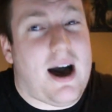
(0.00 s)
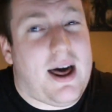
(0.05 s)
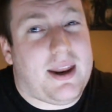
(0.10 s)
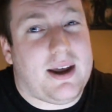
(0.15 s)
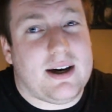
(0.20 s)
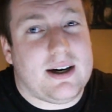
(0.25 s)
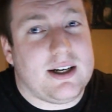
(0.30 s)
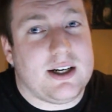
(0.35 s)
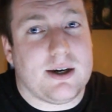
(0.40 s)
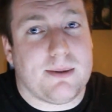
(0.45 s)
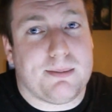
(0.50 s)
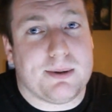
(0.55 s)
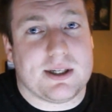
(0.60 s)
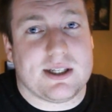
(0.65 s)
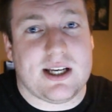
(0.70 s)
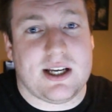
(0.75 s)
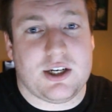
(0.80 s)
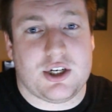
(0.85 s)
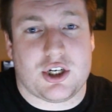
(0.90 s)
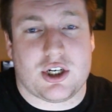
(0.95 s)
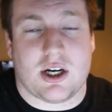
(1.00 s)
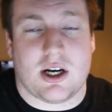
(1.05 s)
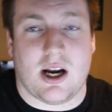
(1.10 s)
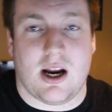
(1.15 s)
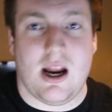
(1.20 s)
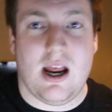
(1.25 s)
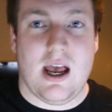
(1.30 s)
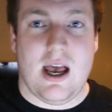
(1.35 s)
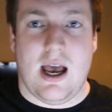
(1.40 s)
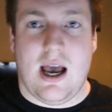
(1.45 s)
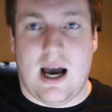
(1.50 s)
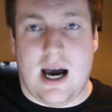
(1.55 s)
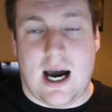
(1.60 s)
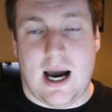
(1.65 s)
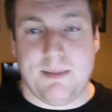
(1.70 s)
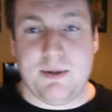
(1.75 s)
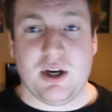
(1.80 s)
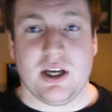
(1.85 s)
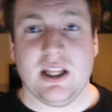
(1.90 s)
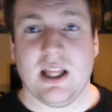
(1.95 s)
not 100% sure.
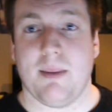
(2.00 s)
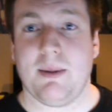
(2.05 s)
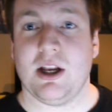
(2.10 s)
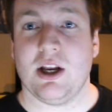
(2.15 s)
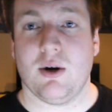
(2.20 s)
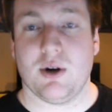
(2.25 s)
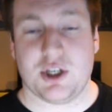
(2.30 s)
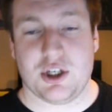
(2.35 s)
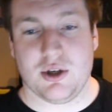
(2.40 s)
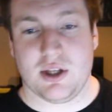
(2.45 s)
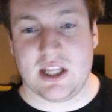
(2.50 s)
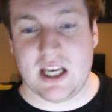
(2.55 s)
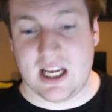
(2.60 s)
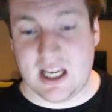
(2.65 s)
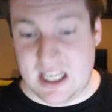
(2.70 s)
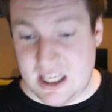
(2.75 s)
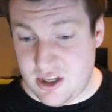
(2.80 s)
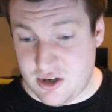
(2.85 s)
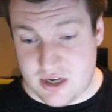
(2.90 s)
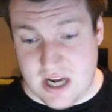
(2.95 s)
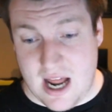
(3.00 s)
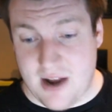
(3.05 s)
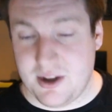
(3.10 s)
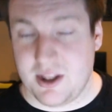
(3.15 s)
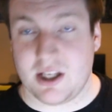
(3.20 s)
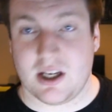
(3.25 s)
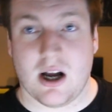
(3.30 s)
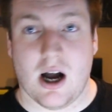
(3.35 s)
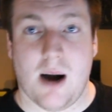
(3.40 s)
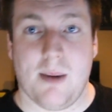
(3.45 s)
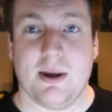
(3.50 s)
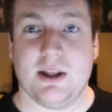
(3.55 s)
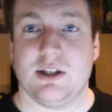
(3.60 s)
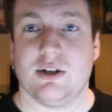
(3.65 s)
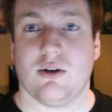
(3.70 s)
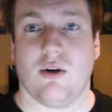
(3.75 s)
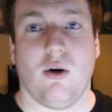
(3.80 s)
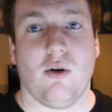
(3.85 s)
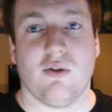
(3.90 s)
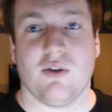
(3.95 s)
Um, you can let me know what you think either down in the
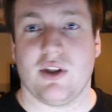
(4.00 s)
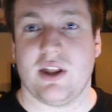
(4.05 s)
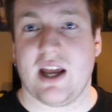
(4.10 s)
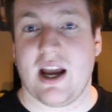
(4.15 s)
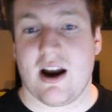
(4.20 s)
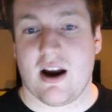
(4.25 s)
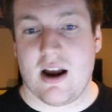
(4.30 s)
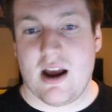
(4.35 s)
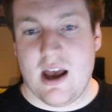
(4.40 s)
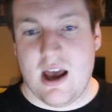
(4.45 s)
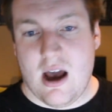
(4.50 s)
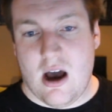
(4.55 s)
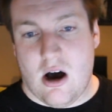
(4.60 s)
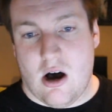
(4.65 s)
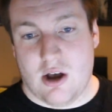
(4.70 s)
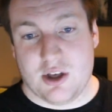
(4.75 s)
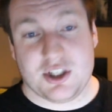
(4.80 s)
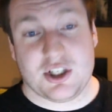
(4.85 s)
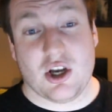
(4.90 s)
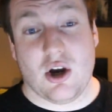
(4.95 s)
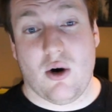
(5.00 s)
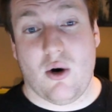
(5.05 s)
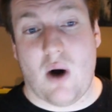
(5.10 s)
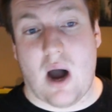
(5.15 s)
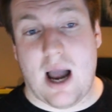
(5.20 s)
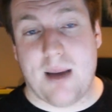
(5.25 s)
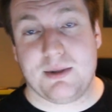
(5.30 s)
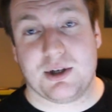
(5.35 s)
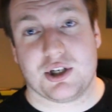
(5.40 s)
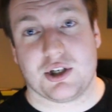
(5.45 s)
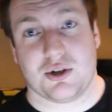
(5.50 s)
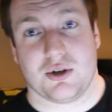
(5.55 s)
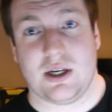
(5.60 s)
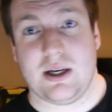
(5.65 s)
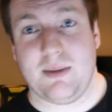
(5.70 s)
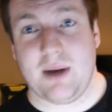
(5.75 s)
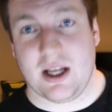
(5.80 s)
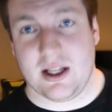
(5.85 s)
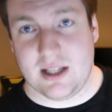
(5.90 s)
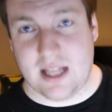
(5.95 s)
comments or over there. Also, I'm
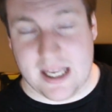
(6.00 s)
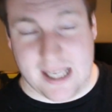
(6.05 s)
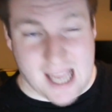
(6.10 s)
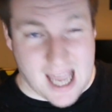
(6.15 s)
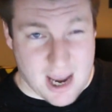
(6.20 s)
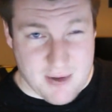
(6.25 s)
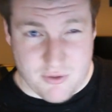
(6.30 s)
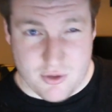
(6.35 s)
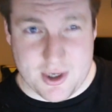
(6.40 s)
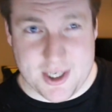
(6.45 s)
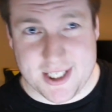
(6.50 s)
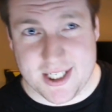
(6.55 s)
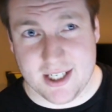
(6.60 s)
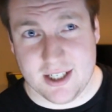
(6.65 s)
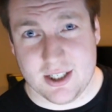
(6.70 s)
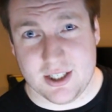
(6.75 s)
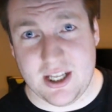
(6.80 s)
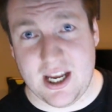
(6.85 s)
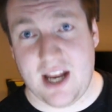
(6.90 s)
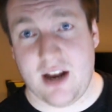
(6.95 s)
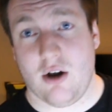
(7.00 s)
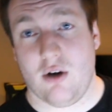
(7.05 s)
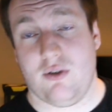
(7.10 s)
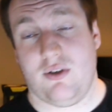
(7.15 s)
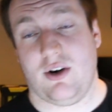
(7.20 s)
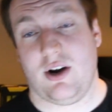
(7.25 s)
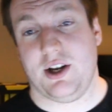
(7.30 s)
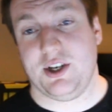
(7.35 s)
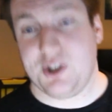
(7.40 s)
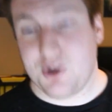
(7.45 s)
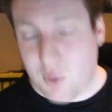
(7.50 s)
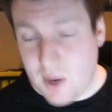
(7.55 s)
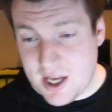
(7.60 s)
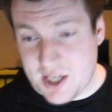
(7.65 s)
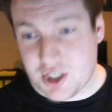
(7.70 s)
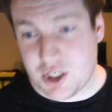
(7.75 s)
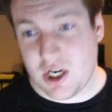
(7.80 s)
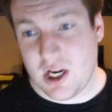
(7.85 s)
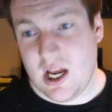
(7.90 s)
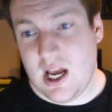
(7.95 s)
streaming like every single night over on
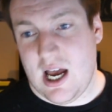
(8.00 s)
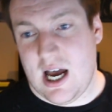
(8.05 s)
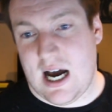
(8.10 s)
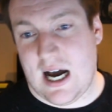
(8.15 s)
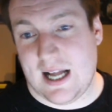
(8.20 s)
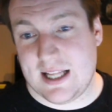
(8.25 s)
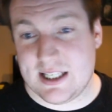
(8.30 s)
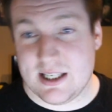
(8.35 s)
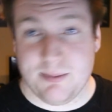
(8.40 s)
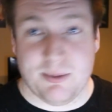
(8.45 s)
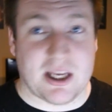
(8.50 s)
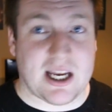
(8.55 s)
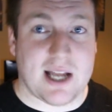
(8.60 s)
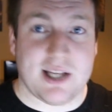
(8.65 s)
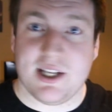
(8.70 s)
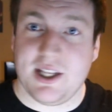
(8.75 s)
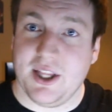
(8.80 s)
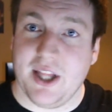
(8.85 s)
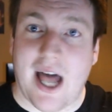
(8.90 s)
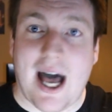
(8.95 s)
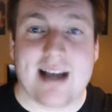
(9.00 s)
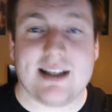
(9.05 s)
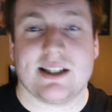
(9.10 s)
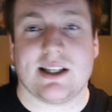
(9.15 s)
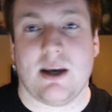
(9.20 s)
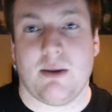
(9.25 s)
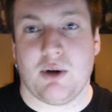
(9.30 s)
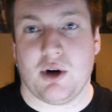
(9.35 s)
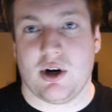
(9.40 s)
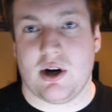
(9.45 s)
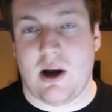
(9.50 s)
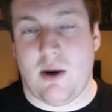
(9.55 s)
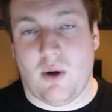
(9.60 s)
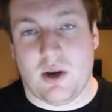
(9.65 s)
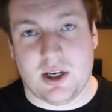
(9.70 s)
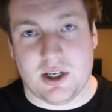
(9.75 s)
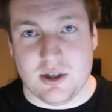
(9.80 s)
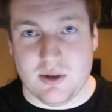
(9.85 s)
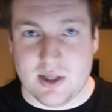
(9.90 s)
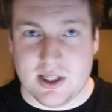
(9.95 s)
Twitch. Uh, it's something I did last summer. I
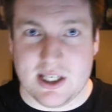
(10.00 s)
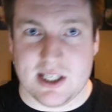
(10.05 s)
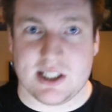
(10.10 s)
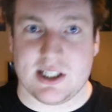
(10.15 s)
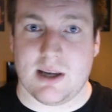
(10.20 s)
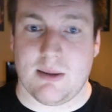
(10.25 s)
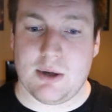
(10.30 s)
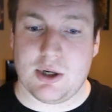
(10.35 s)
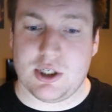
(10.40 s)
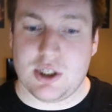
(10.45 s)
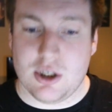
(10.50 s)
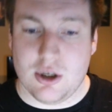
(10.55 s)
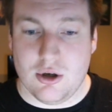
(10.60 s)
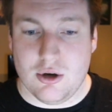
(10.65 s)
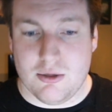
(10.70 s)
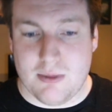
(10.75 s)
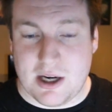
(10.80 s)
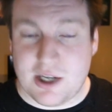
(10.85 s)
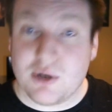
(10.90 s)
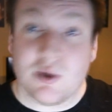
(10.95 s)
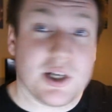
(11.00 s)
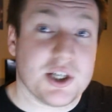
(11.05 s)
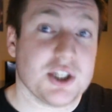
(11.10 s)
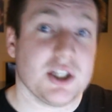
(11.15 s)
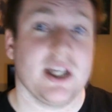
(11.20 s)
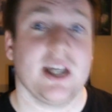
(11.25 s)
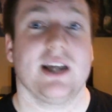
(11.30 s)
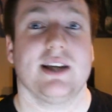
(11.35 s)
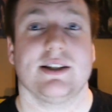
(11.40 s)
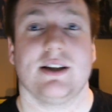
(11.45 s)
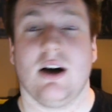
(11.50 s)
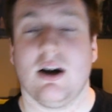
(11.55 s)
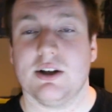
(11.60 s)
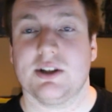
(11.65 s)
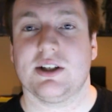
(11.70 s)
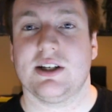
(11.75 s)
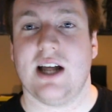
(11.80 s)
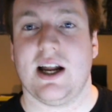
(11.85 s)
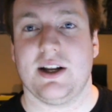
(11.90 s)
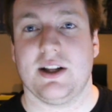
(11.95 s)
want to do it this summer too. My Twitch link is
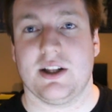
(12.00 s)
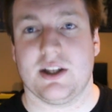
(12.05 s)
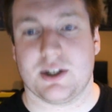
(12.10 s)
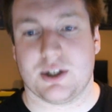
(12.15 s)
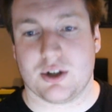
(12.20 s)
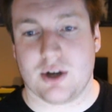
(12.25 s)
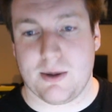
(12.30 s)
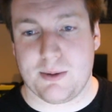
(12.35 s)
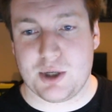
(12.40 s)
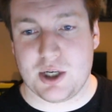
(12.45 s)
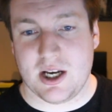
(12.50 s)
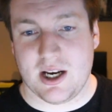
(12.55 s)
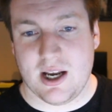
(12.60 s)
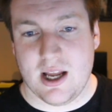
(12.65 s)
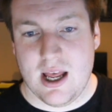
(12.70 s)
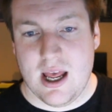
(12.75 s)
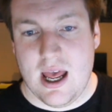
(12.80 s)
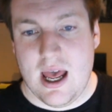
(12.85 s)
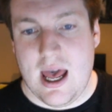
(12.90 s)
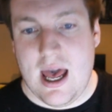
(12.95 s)
also down in the description.